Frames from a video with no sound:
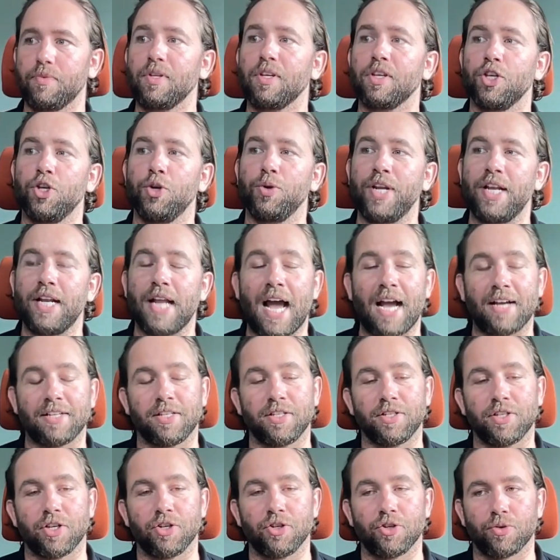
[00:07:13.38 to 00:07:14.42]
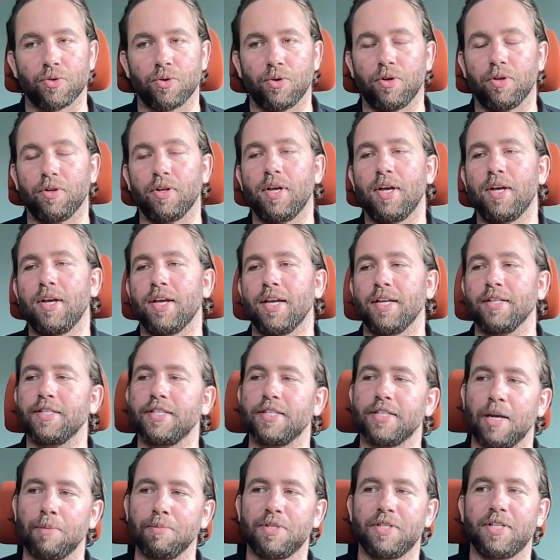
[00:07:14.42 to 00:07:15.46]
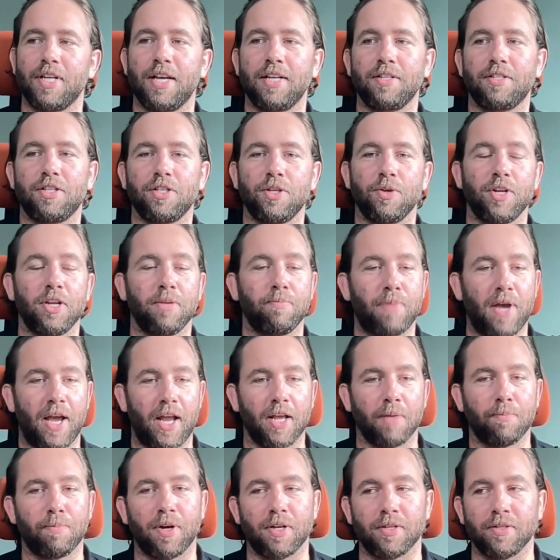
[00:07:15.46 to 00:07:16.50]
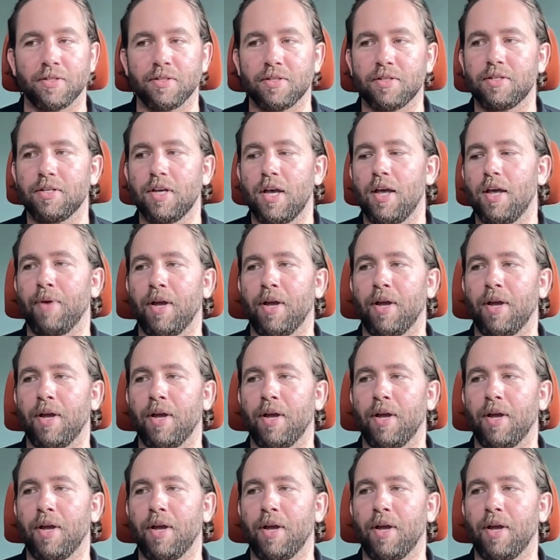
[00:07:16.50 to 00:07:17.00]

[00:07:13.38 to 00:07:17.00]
you need access control. In some states, you need panic buttons.